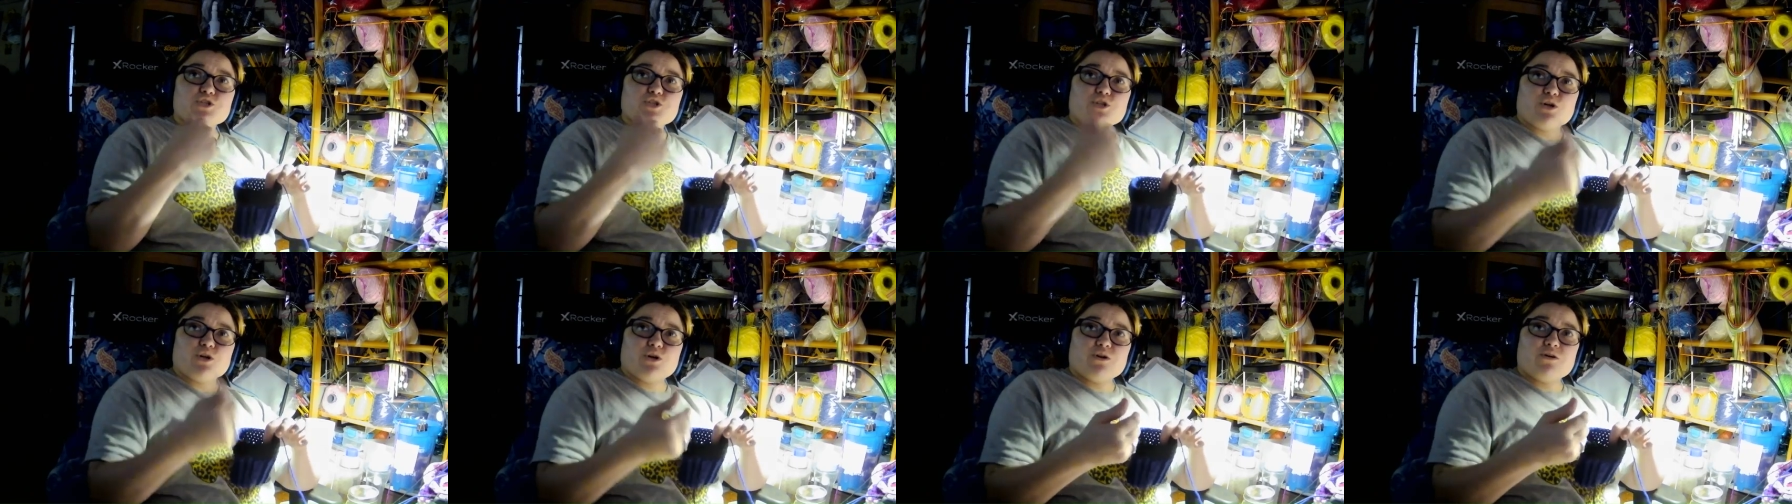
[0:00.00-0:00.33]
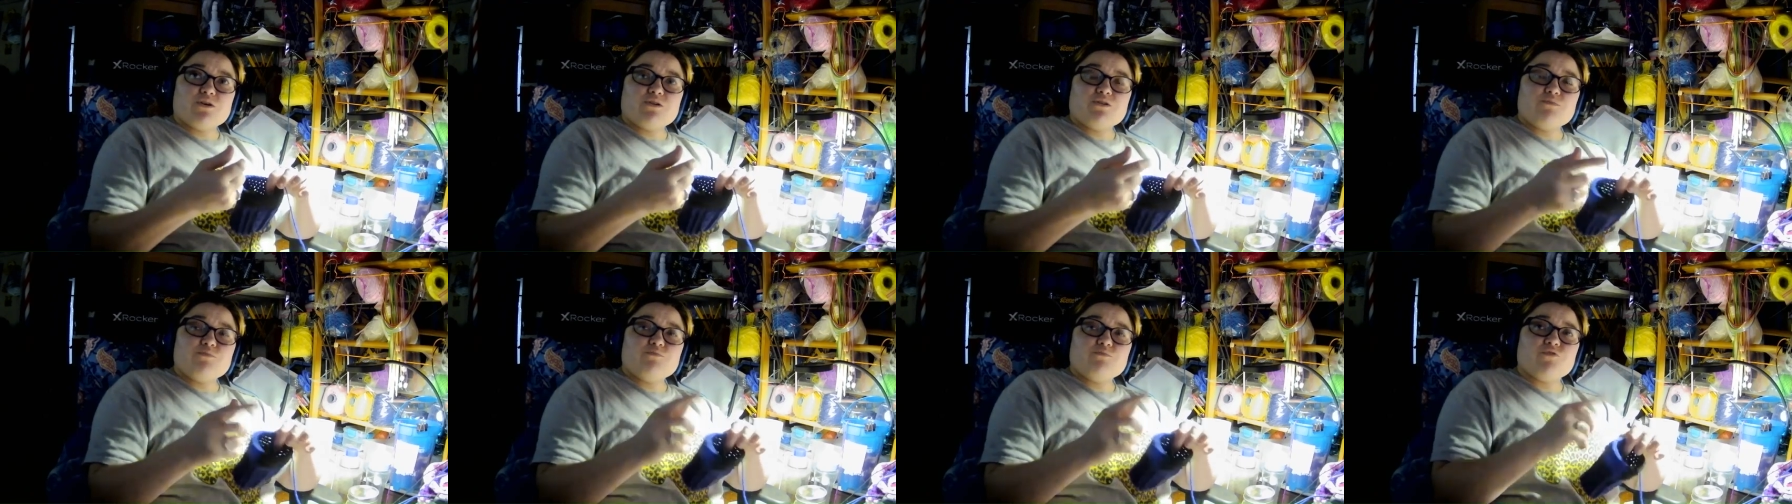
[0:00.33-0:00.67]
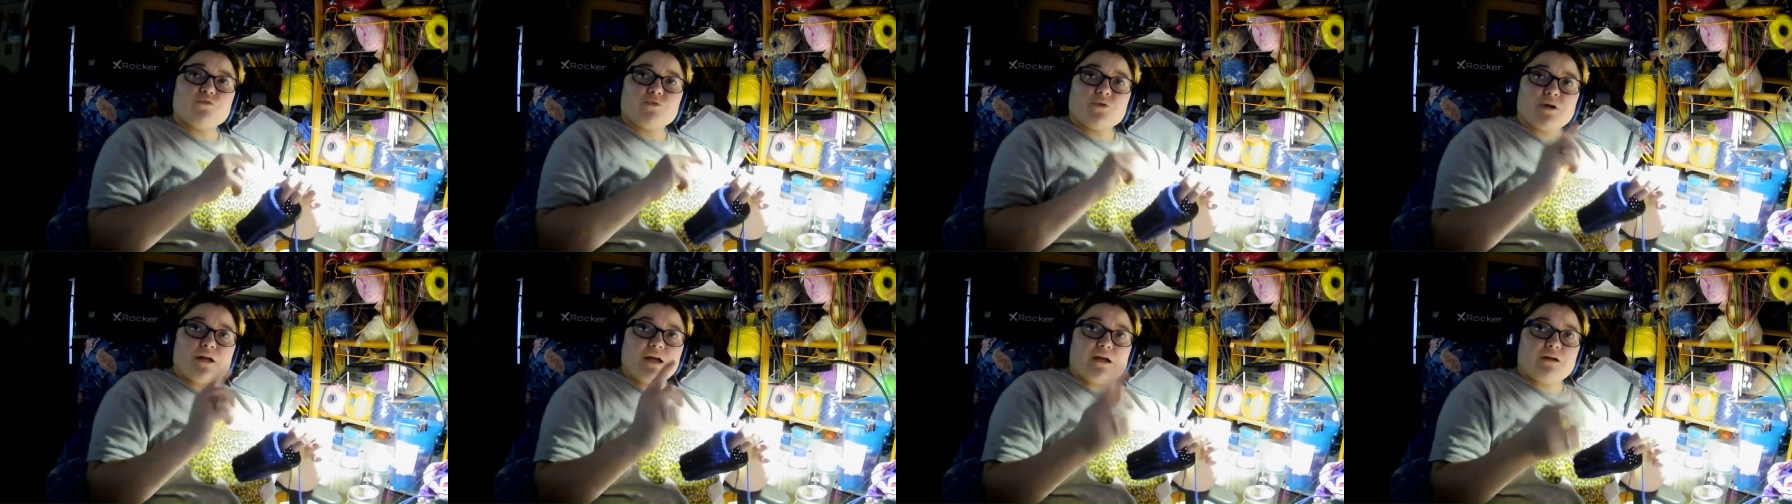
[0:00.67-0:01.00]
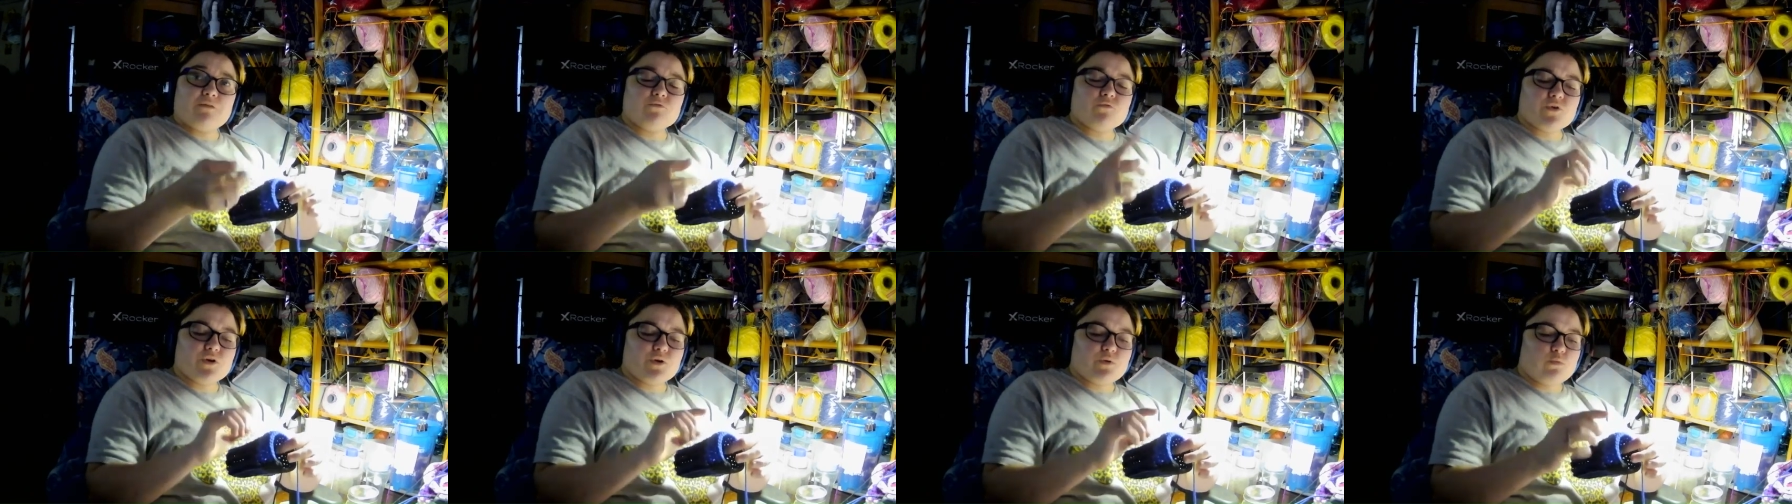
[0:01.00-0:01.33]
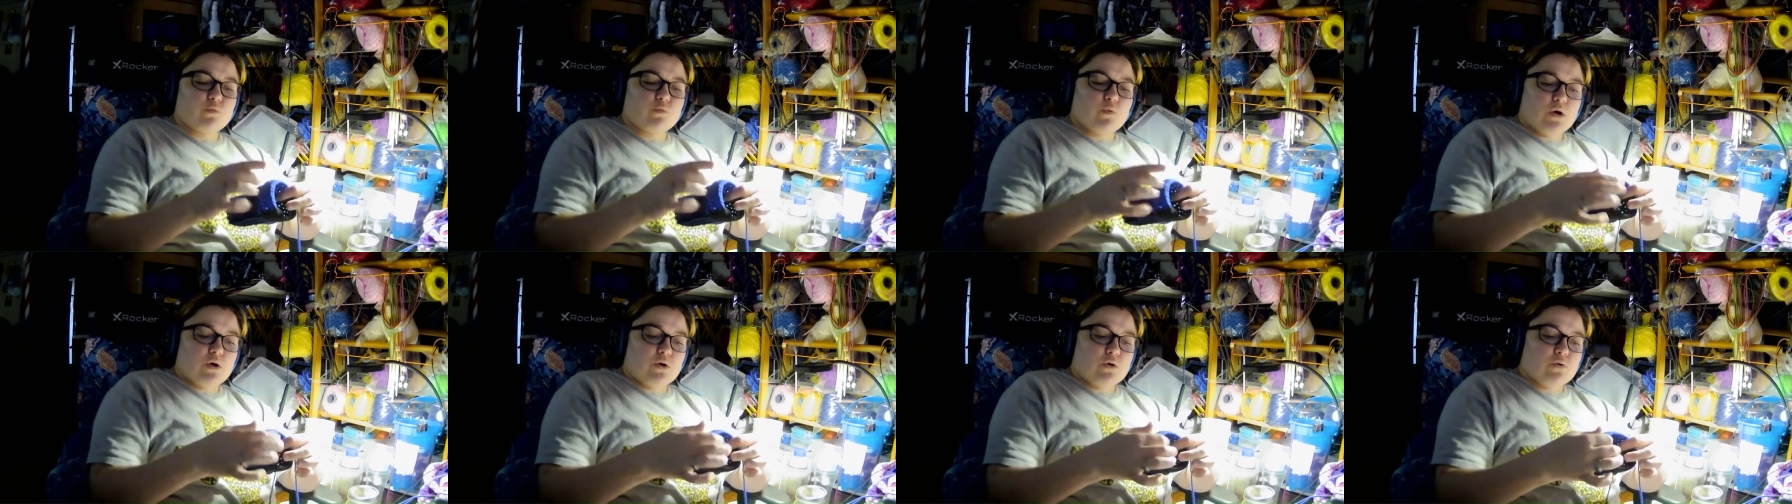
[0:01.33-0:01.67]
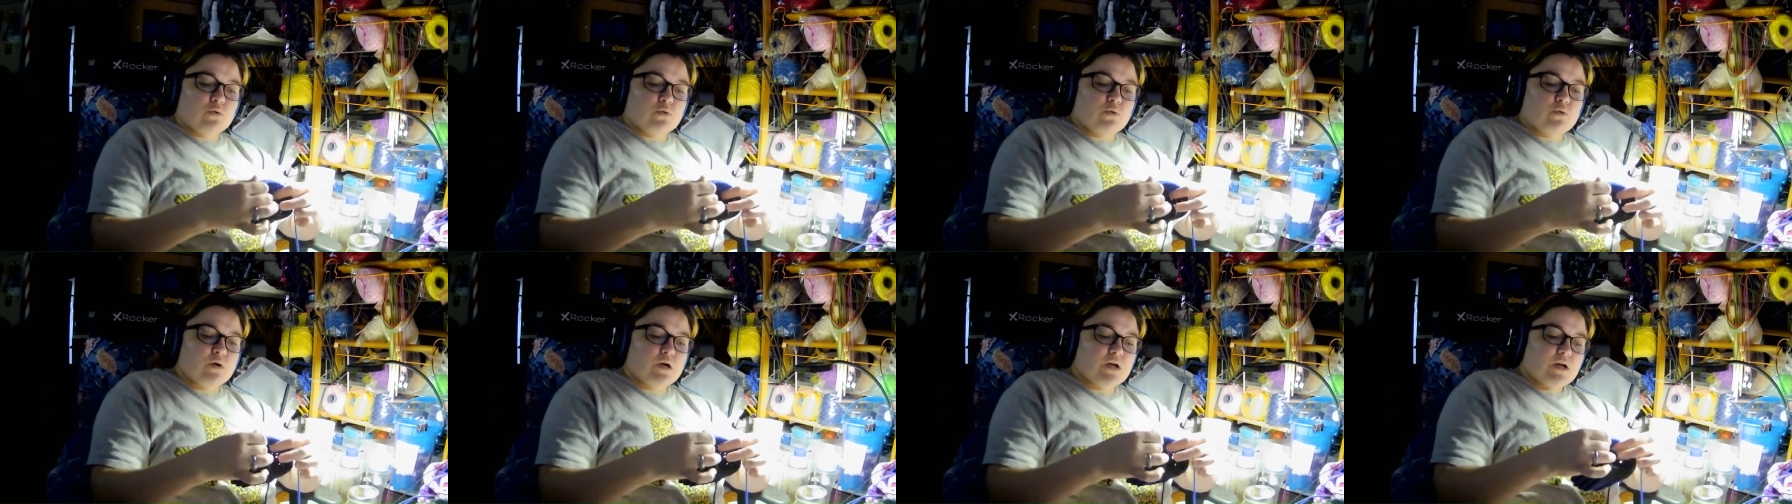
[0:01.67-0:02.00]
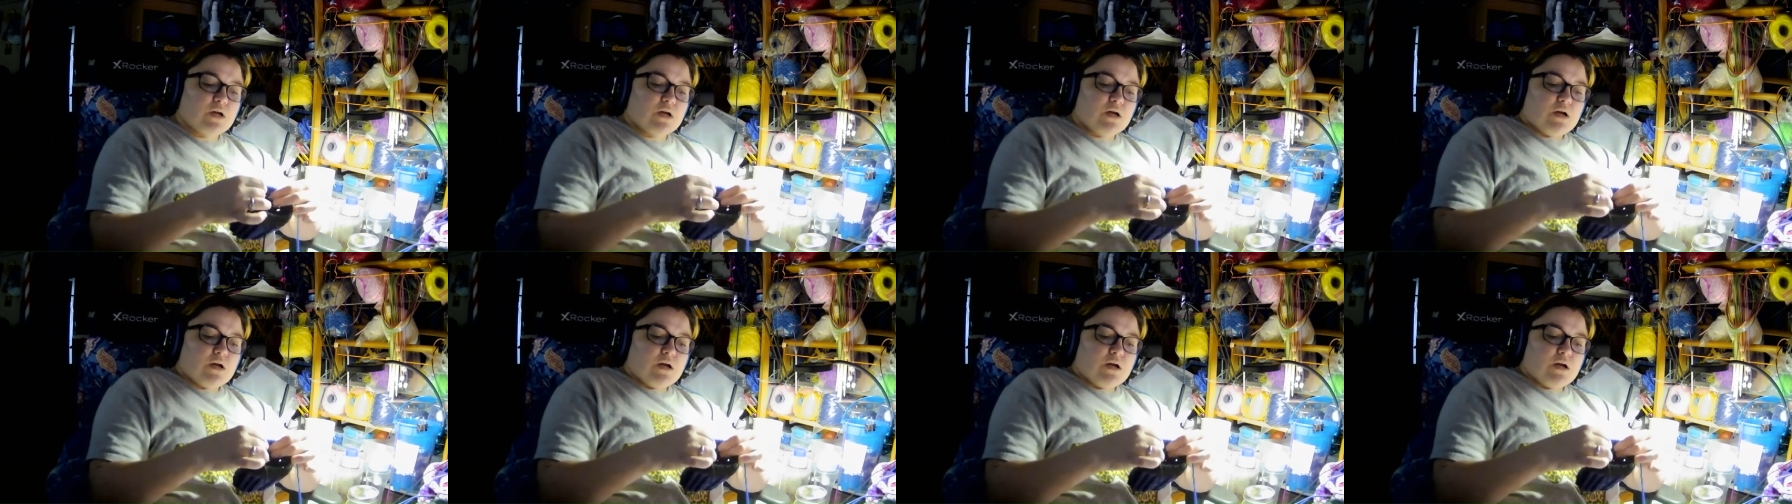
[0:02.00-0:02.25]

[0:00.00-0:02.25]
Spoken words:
turn for every row,